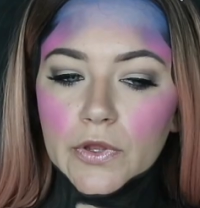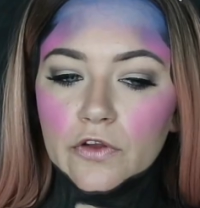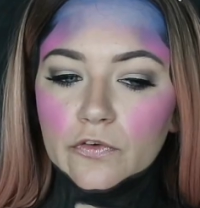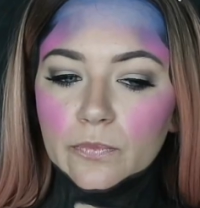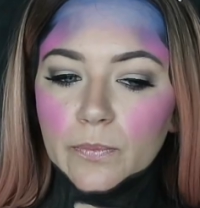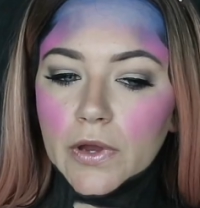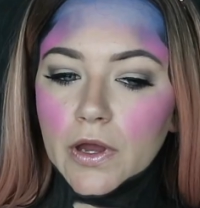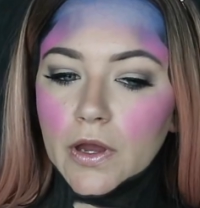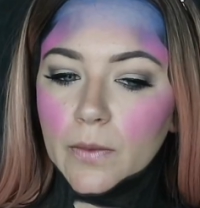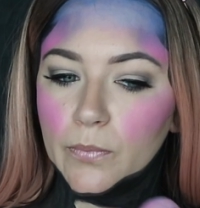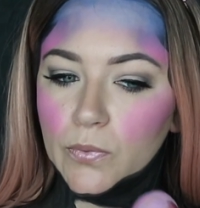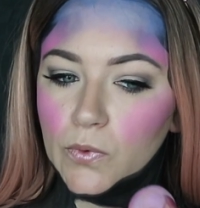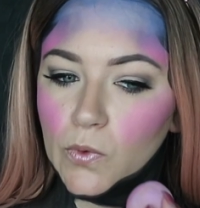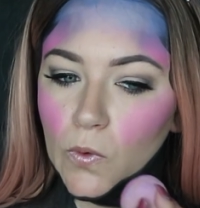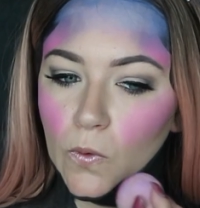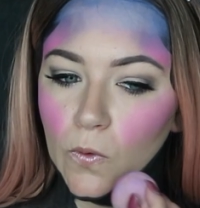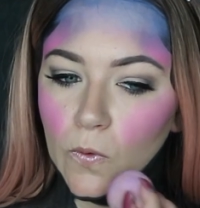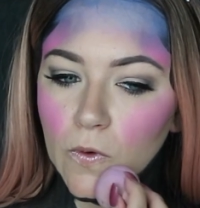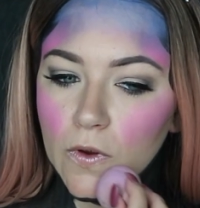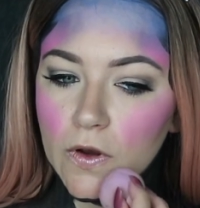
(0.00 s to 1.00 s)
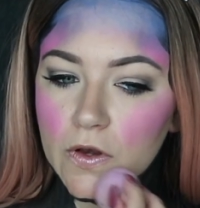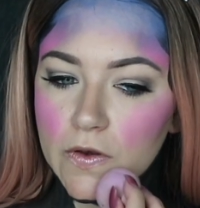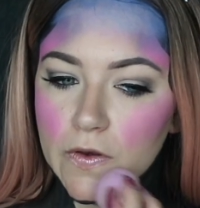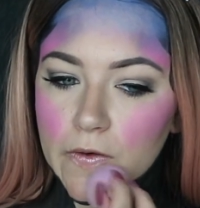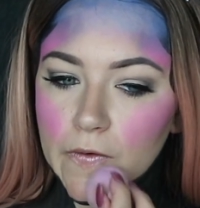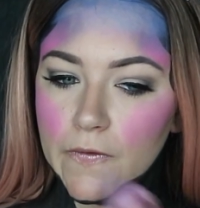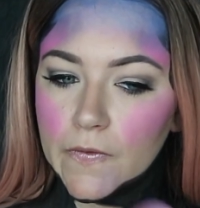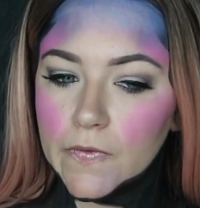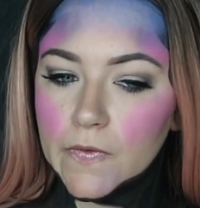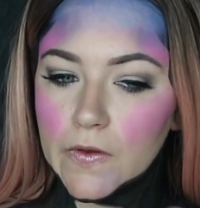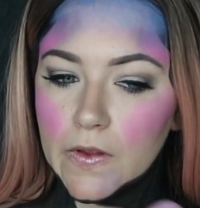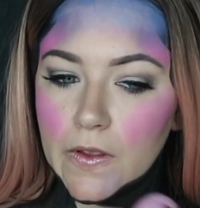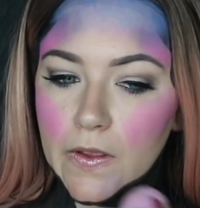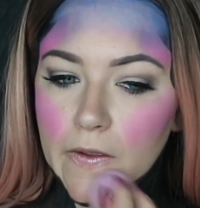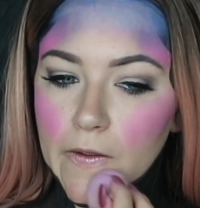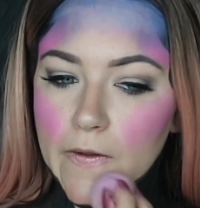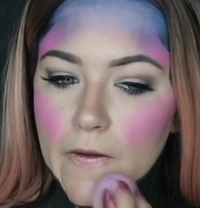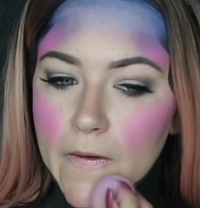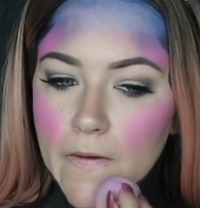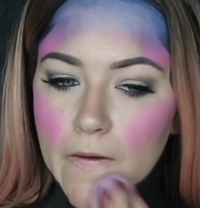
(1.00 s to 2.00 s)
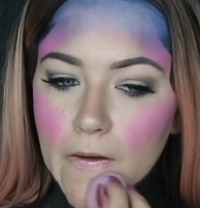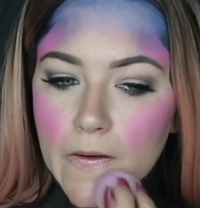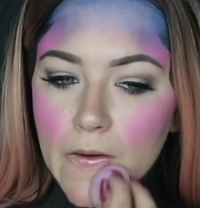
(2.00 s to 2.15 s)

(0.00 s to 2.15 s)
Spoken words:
Bit of purple just here.